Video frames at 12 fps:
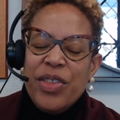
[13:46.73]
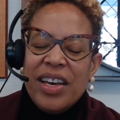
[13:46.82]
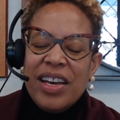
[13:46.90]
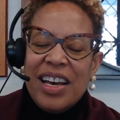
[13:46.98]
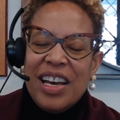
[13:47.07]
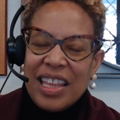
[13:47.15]
the
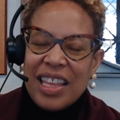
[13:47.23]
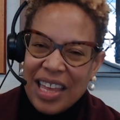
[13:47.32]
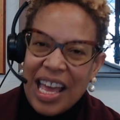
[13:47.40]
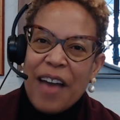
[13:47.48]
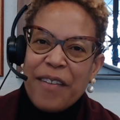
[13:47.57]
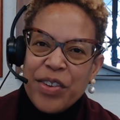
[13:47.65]
uh, the
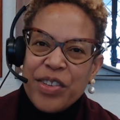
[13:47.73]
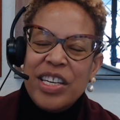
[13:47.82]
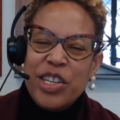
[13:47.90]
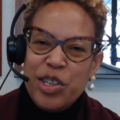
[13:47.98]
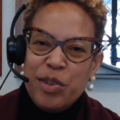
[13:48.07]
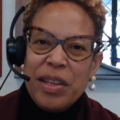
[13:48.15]

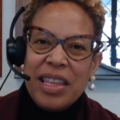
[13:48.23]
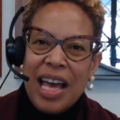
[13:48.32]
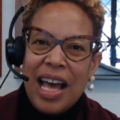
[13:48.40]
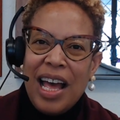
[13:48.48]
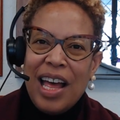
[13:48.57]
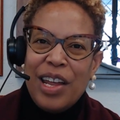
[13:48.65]
conversation with
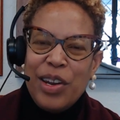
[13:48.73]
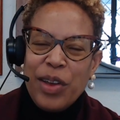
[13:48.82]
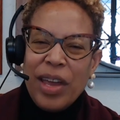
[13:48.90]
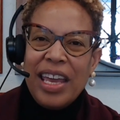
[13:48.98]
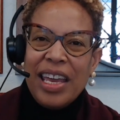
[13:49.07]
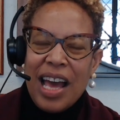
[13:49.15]
God.
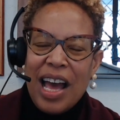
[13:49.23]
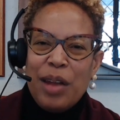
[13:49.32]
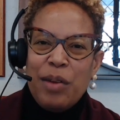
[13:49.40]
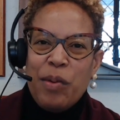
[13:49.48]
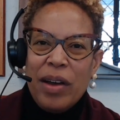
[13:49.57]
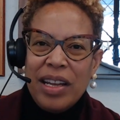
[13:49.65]
Okay,
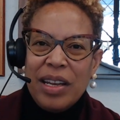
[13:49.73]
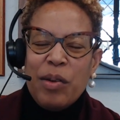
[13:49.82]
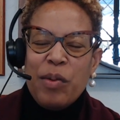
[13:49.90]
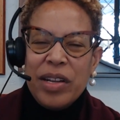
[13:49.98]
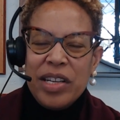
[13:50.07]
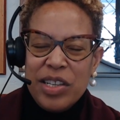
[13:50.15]
God, what
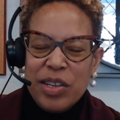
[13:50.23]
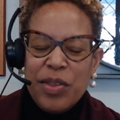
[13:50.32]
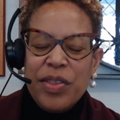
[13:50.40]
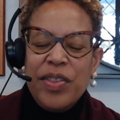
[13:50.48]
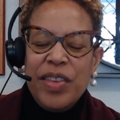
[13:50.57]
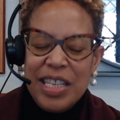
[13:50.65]
what do
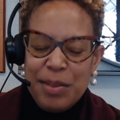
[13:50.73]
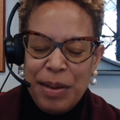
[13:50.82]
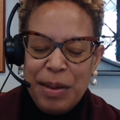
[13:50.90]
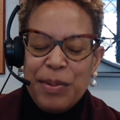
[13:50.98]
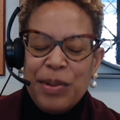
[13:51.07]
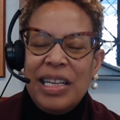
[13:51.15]
these
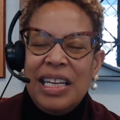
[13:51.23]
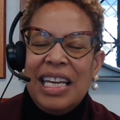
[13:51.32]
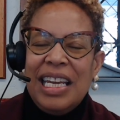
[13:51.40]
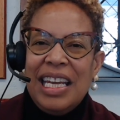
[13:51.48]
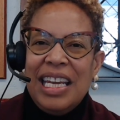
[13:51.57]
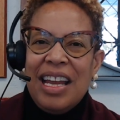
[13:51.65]
people
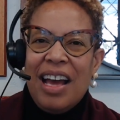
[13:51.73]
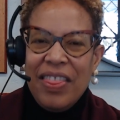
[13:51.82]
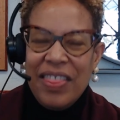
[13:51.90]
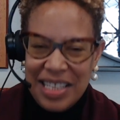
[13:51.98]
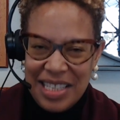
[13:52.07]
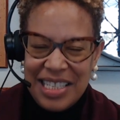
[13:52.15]
need on
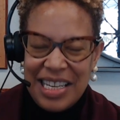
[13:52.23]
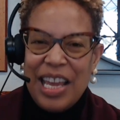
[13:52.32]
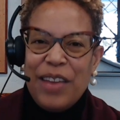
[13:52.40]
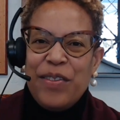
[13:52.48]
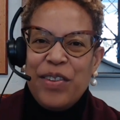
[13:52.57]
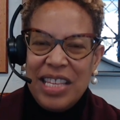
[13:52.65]
this
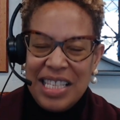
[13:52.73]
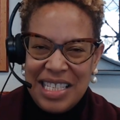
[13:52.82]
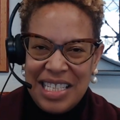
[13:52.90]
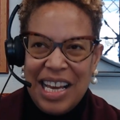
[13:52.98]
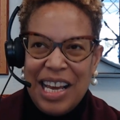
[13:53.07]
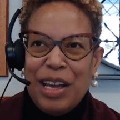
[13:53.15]
day for this
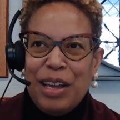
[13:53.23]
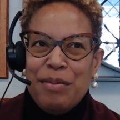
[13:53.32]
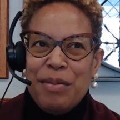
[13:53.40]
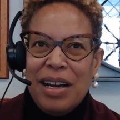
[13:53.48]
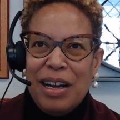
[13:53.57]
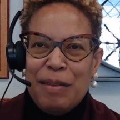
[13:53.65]
time?
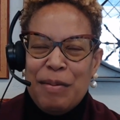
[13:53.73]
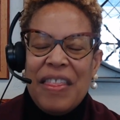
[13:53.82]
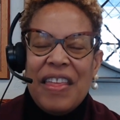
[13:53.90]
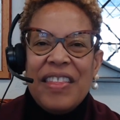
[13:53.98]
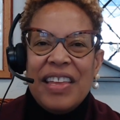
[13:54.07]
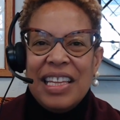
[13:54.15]
Um, and
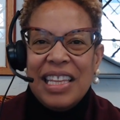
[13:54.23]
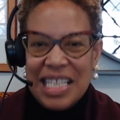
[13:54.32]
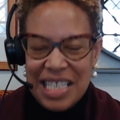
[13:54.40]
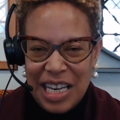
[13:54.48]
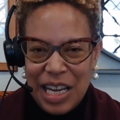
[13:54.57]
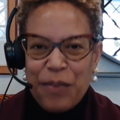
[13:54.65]
then the
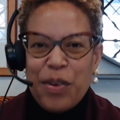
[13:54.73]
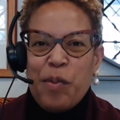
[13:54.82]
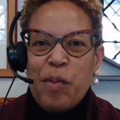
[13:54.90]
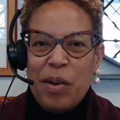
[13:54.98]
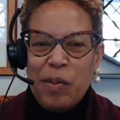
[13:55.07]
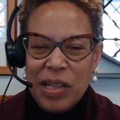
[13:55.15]
listening for
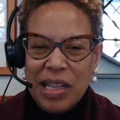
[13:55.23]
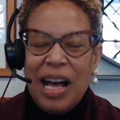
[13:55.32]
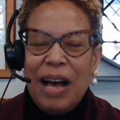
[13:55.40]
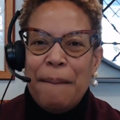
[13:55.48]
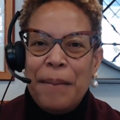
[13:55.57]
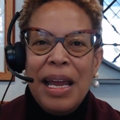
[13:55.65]
what will
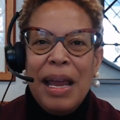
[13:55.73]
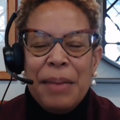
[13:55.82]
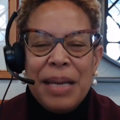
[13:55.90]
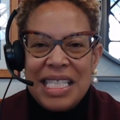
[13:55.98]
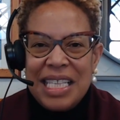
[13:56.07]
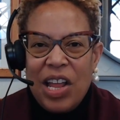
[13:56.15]
come,
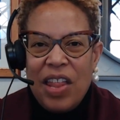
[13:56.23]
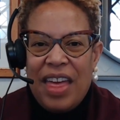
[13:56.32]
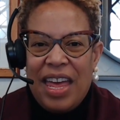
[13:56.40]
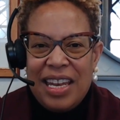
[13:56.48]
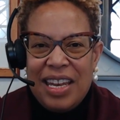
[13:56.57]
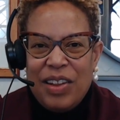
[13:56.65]
because all of
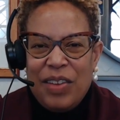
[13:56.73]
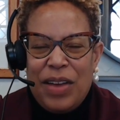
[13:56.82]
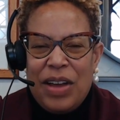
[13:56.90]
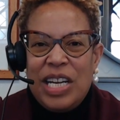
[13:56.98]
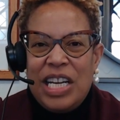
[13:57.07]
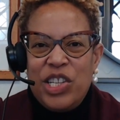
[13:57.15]
that
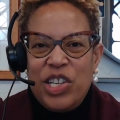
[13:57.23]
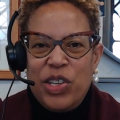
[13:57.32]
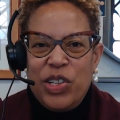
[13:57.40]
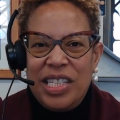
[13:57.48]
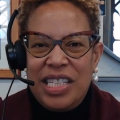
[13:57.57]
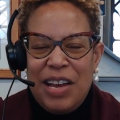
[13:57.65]

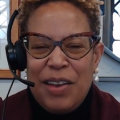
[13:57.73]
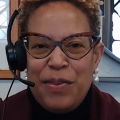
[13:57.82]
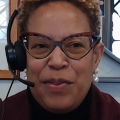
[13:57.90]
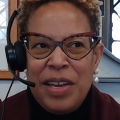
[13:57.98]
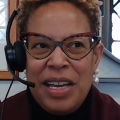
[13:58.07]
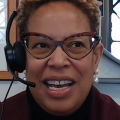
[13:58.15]
foundational
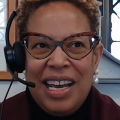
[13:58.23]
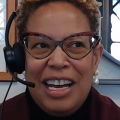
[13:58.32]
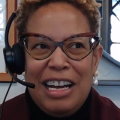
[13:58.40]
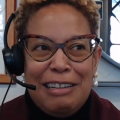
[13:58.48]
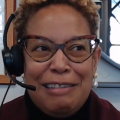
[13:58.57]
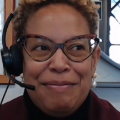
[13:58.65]
stuff,
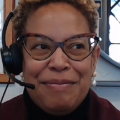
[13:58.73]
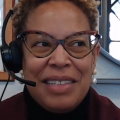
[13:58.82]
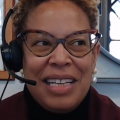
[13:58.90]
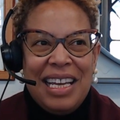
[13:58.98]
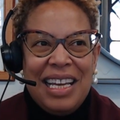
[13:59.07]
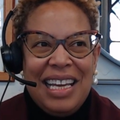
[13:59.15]
um,
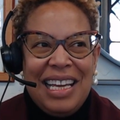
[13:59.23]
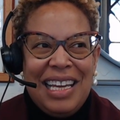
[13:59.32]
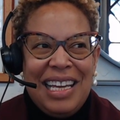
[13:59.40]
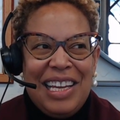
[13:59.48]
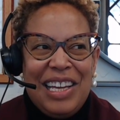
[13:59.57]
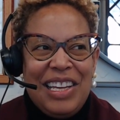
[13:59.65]

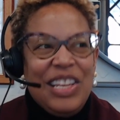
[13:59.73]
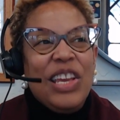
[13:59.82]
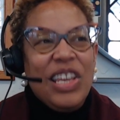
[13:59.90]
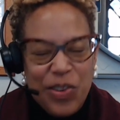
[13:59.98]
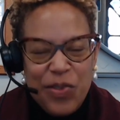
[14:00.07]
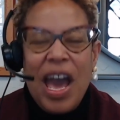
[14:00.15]

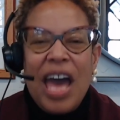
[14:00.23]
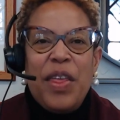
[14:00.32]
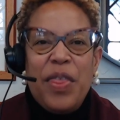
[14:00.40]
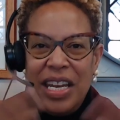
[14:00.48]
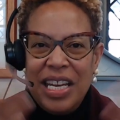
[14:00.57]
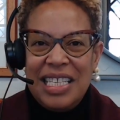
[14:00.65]
you've got to
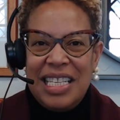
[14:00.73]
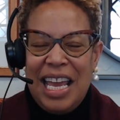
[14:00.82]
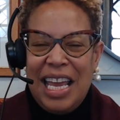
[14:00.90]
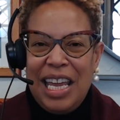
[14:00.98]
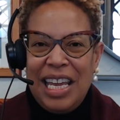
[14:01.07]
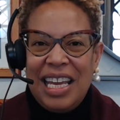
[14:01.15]
then
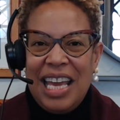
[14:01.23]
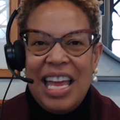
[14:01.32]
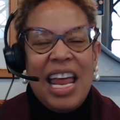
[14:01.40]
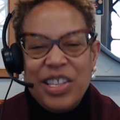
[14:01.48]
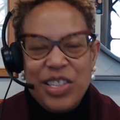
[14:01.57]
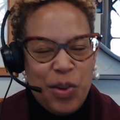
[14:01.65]
say,
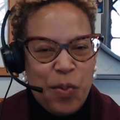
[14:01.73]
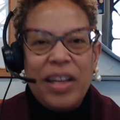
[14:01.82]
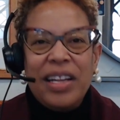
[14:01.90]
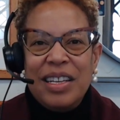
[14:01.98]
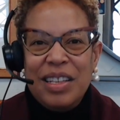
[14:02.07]
and so what